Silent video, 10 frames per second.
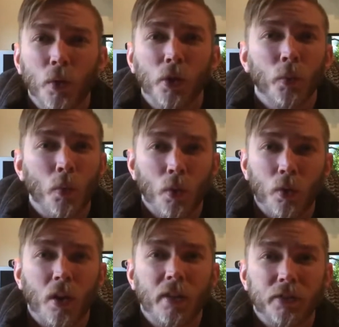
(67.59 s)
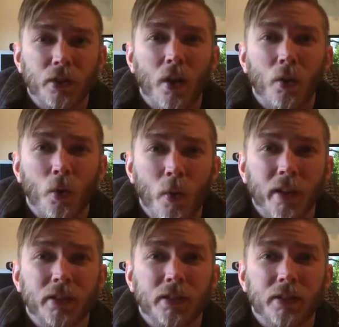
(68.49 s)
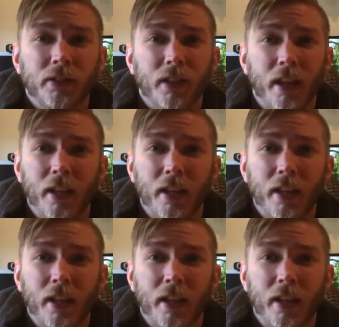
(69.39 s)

World of Warcraft style quests,